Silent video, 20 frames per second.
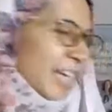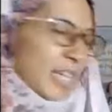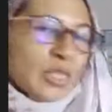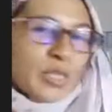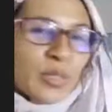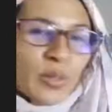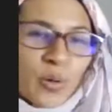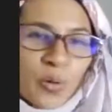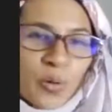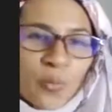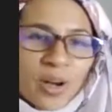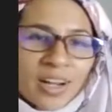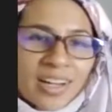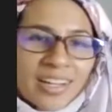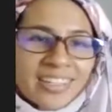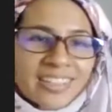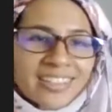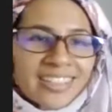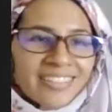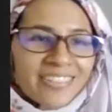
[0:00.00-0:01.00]
All right, so
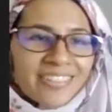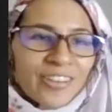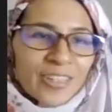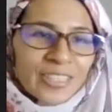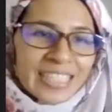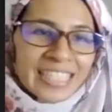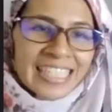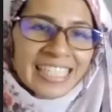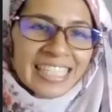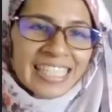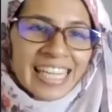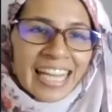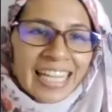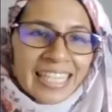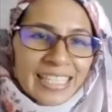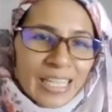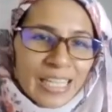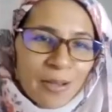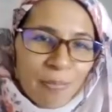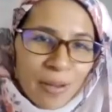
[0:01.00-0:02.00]
while Rosalind
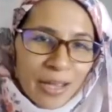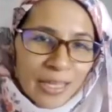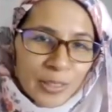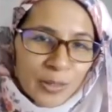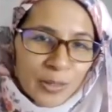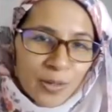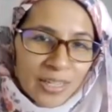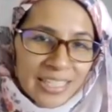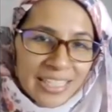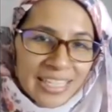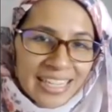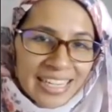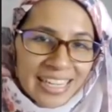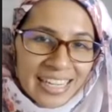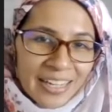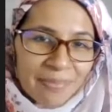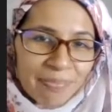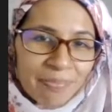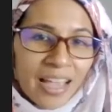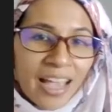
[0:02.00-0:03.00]
gets her
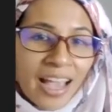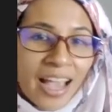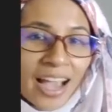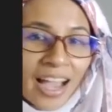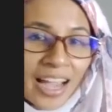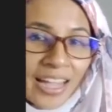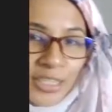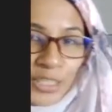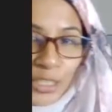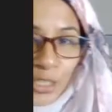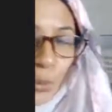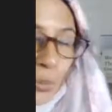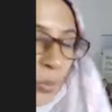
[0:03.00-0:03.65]
Pascualina, I